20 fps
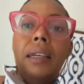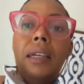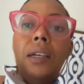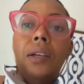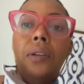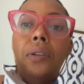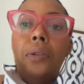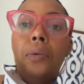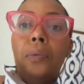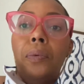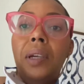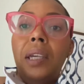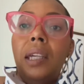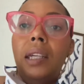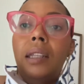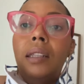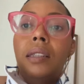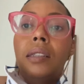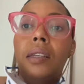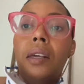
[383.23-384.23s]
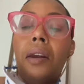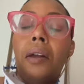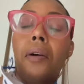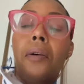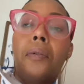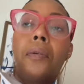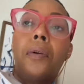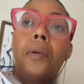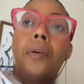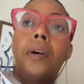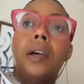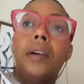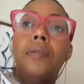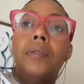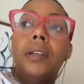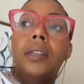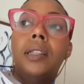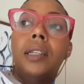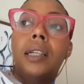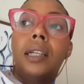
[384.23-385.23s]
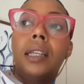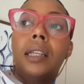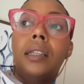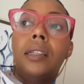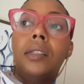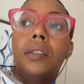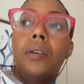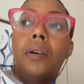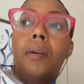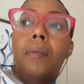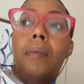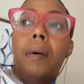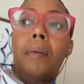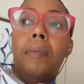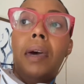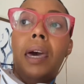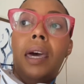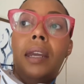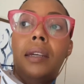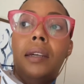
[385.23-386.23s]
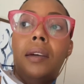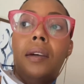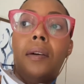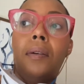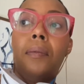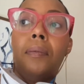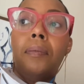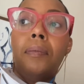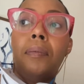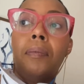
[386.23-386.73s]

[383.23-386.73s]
kill the weeds that are growing ridiculous on my patio.